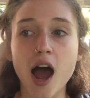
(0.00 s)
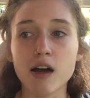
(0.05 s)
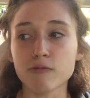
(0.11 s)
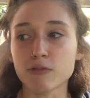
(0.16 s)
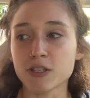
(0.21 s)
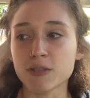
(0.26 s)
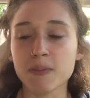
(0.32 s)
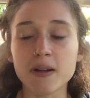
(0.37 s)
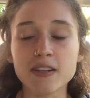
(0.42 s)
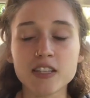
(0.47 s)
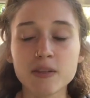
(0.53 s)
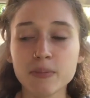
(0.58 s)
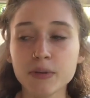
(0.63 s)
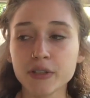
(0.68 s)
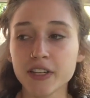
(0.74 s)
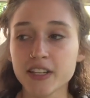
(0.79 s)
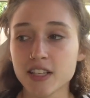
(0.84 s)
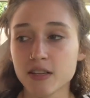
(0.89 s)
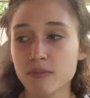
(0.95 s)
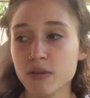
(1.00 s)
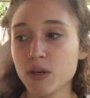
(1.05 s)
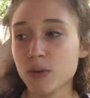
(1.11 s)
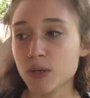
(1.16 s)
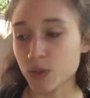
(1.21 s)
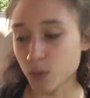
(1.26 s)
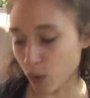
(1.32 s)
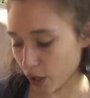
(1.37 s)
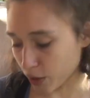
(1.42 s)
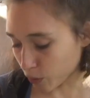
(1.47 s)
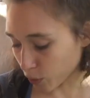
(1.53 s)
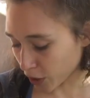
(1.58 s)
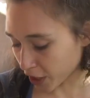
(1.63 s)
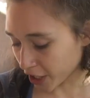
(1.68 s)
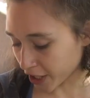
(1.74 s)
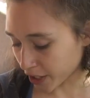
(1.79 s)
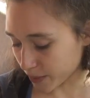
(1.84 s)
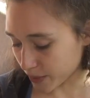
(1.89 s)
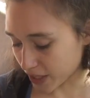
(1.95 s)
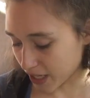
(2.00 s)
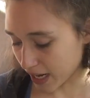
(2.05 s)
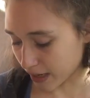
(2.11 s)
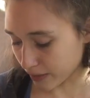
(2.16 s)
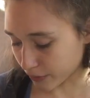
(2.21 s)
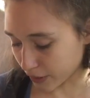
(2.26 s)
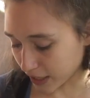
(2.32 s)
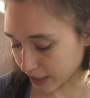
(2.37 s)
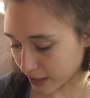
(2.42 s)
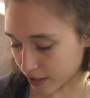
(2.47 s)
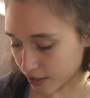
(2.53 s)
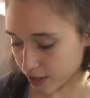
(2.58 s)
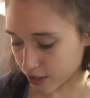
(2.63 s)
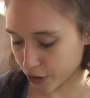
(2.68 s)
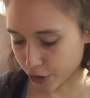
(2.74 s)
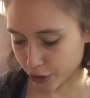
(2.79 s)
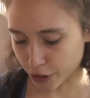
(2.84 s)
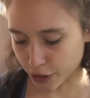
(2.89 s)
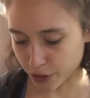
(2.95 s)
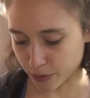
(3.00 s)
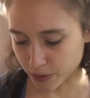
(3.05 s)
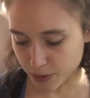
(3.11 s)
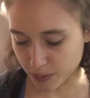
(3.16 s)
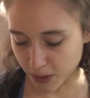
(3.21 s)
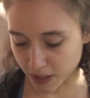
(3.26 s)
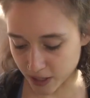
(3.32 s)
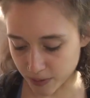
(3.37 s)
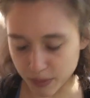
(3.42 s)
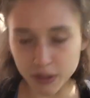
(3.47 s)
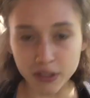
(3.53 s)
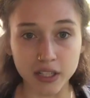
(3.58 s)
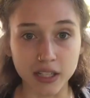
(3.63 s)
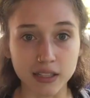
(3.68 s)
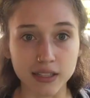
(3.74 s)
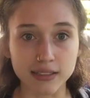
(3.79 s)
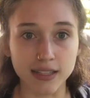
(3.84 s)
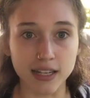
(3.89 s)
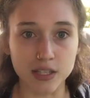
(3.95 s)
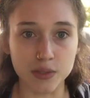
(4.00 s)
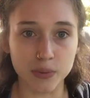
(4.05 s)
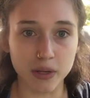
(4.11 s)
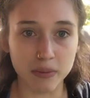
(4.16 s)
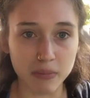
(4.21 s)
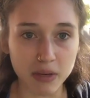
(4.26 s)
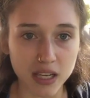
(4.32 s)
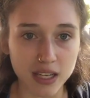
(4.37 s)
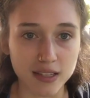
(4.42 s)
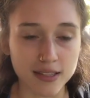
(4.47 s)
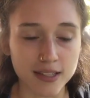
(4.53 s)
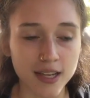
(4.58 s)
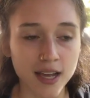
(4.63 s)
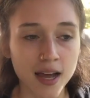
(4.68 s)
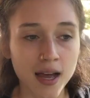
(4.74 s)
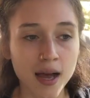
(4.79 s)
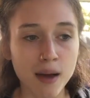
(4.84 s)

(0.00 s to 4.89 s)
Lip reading: responsibility to me was one word. It was kind of like, this is your responsibility. Like, that's what it means.